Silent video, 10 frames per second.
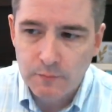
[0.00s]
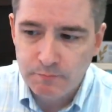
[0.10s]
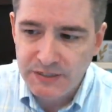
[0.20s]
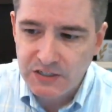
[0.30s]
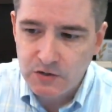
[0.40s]

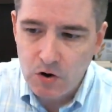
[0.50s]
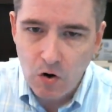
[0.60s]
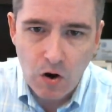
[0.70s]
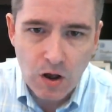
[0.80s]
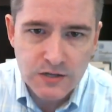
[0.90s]

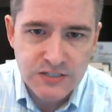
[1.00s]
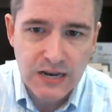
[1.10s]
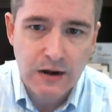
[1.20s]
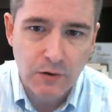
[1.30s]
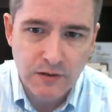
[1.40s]
because
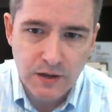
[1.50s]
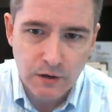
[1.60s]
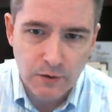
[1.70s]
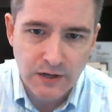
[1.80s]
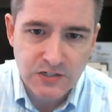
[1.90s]
the area that
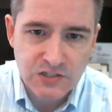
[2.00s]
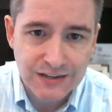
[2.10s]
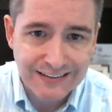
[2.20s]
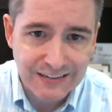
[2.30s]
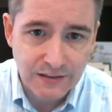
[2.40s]
you're in is
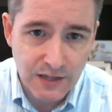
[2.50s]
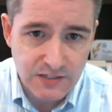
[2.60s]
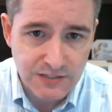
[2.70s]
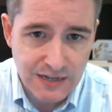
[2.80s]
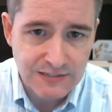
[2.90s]
slightly
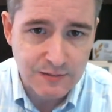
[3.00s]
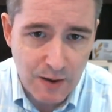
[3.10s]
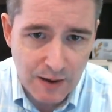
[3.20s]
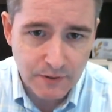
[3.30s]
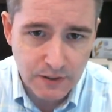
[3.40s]
less densely
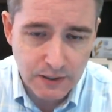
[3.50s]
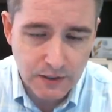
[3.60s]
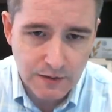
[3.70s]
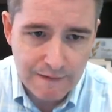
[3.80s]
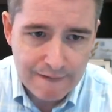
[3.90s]

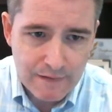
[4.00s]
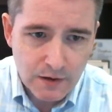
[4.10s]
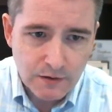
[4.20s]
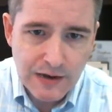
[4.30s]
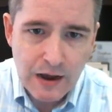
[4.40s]
populated,
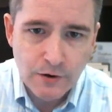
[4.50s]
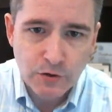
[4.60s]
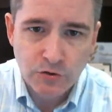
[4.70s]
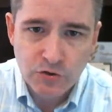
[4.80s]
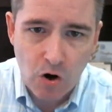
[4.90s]
now
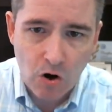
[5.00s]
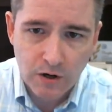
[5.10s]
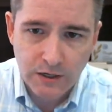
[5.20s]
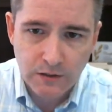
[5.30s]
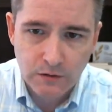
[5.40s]
your
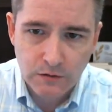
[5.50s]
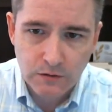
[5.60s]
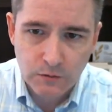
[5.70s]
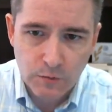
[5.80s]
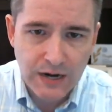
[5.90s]
target
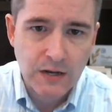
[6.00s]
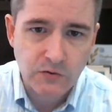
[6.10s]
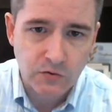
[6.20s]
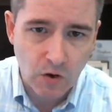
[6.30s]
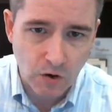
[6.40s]

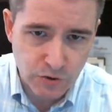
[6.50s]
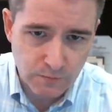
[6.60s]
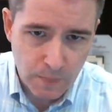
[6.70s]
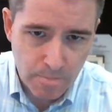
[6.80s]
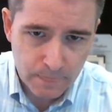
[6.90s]
radius is larger,
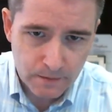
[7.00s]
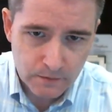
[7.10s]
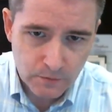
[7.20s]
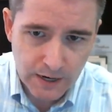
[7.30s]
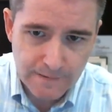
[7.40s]

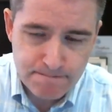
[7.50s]
right?